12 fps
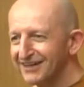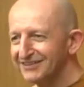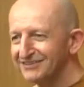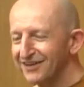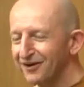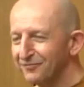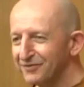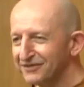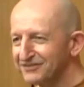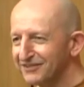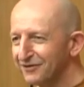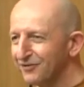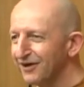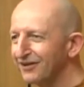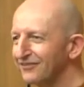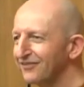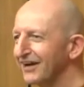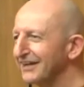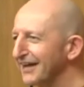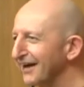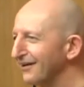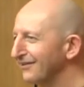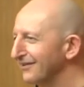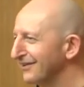And to say, oh, but say, well, right
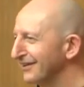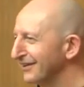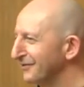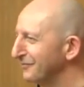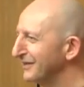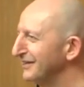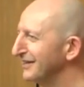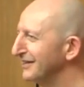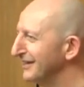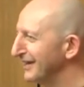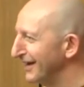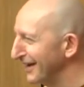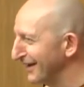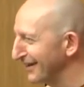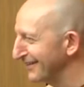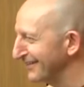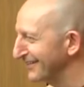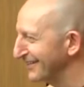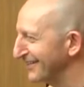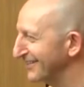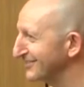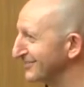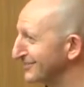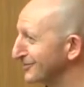now, Penyang Eng,
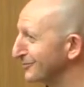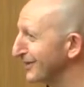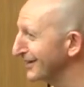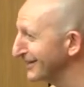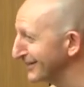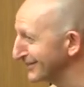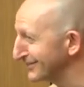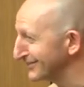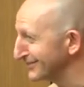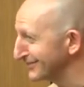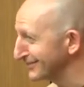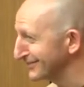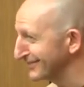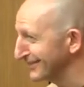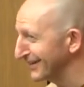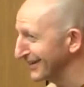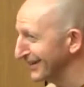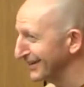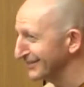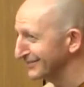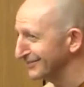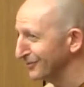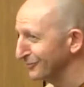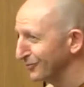this is the way it is. Again,
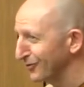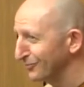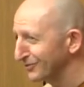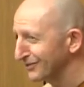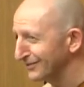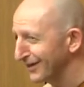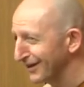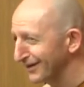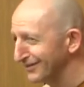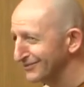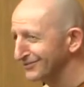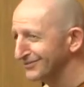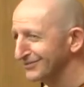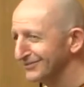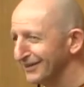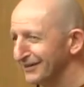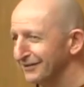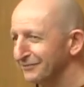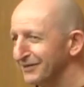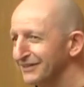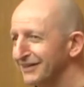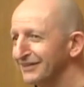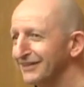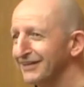as Lumpur Buddha Tat used to say,
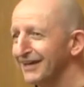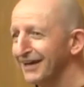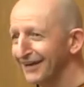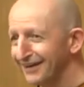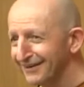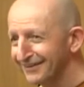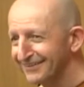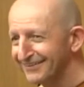Penyang Eng,